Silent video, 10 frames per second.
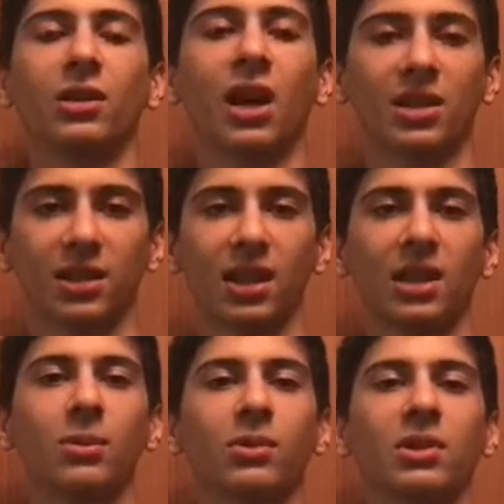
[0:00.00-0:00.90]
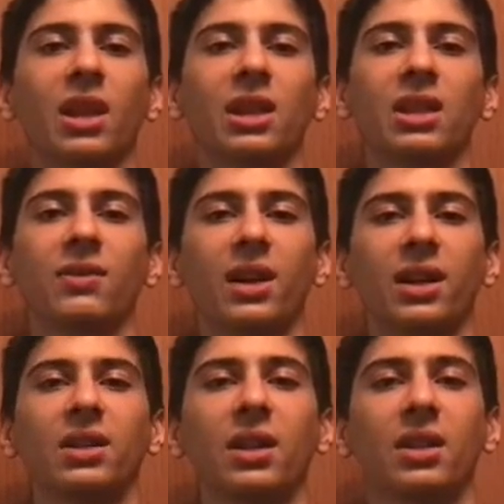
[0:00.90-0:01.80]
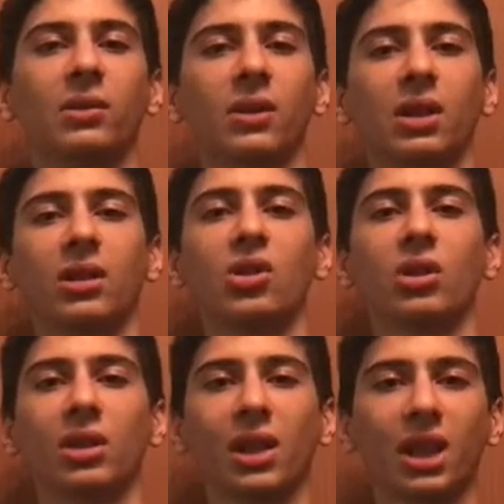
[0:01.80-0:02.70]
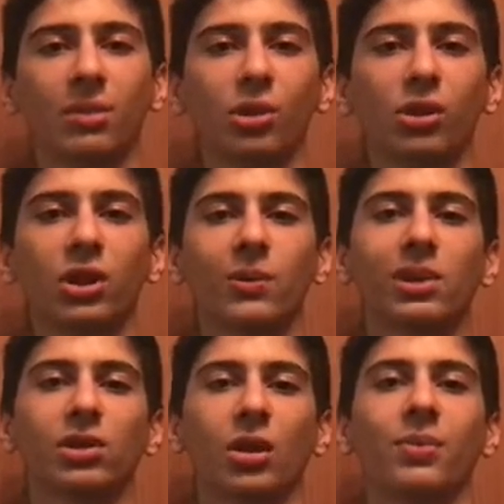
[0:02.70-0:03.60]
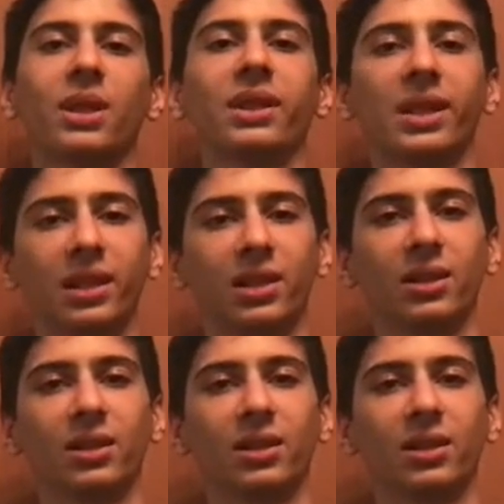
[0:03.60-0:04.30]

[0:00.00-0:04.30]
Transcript: doesn't satisfy the conditional anymore, you will stop eating.